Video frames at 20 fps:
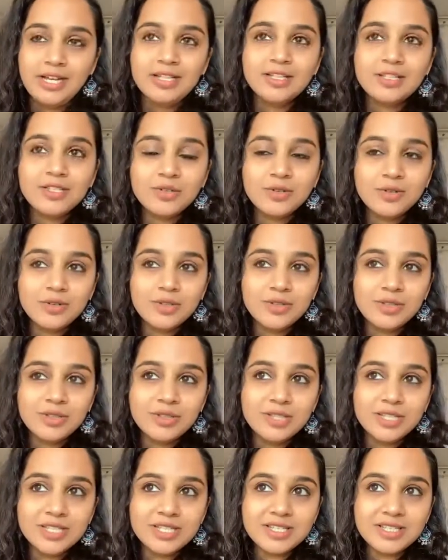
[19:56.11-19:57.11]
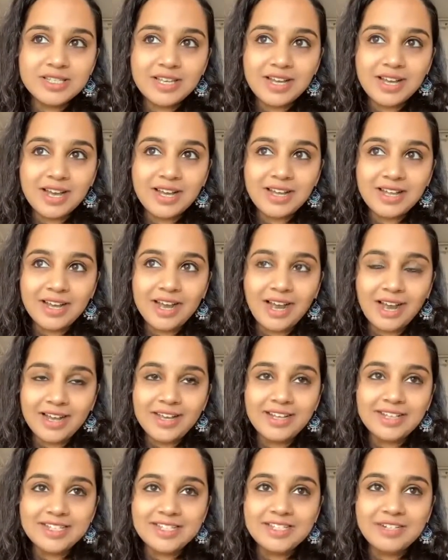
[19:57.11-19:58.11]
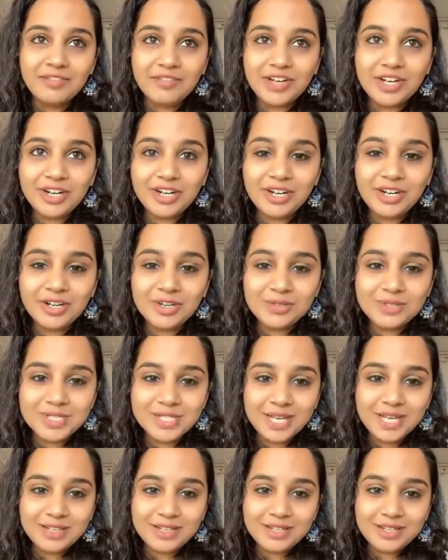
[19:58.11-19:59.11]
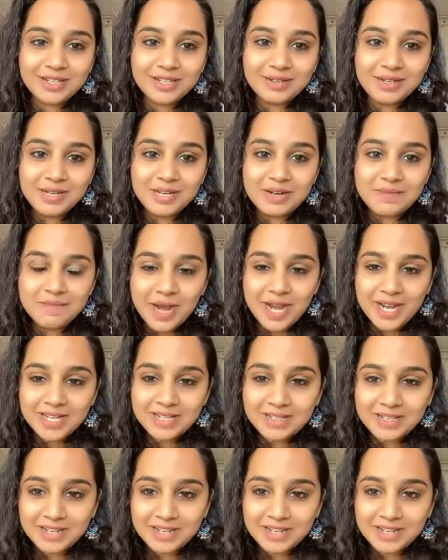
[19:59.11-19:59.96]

So it's difficult to say that in my